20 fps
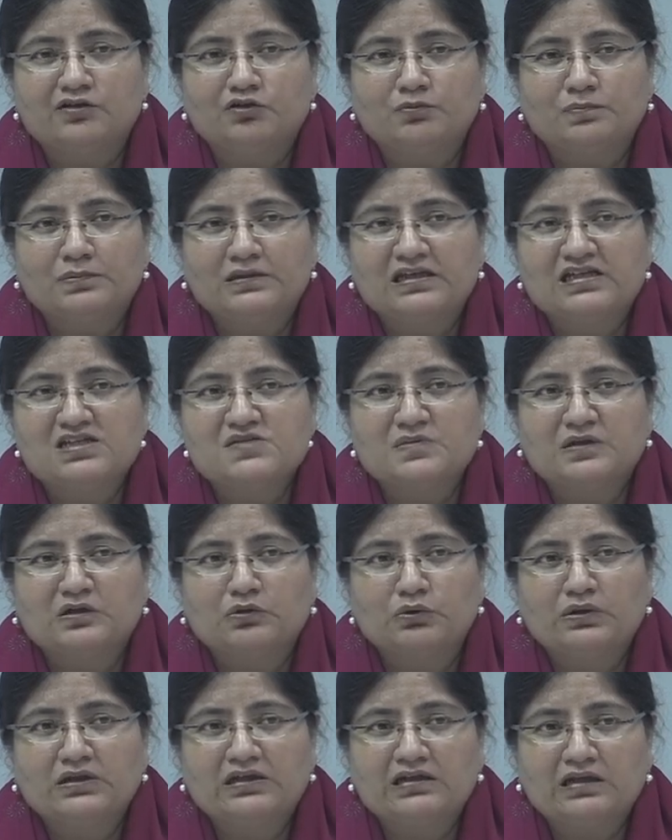rupee has been
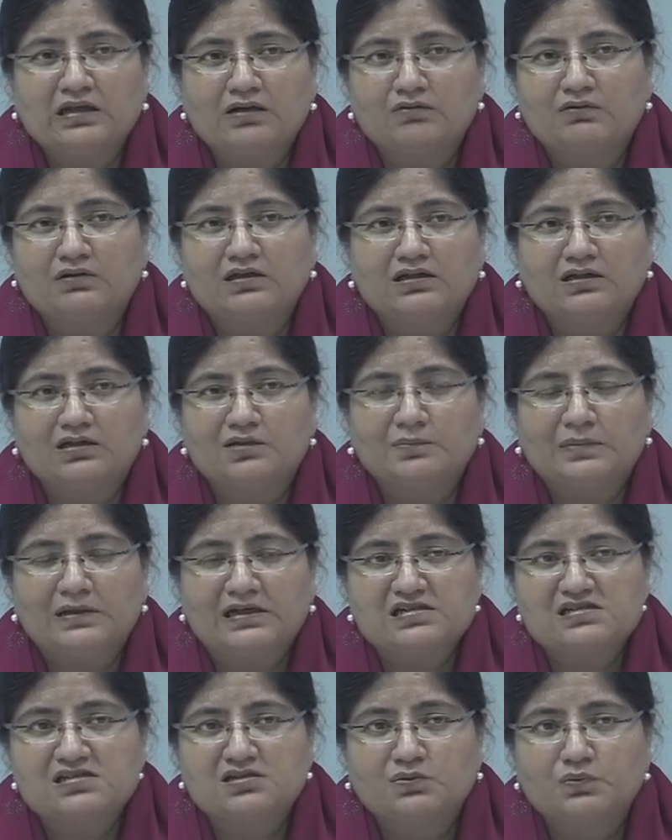going down in
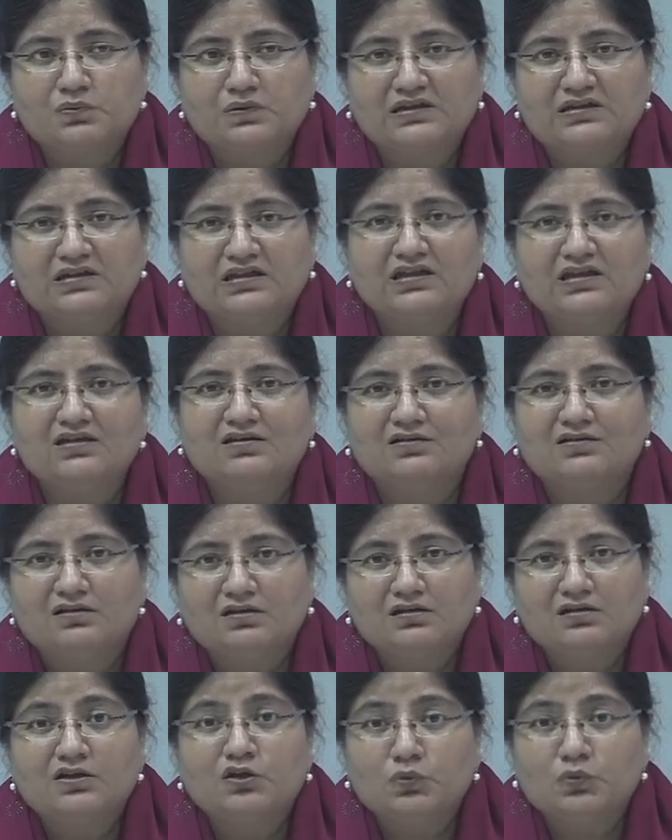comparison with the
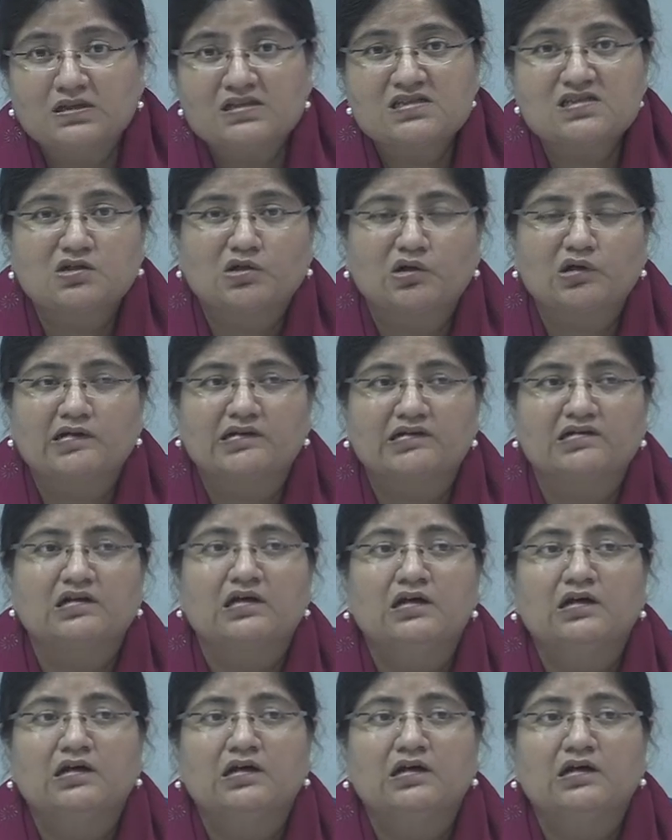US dollar.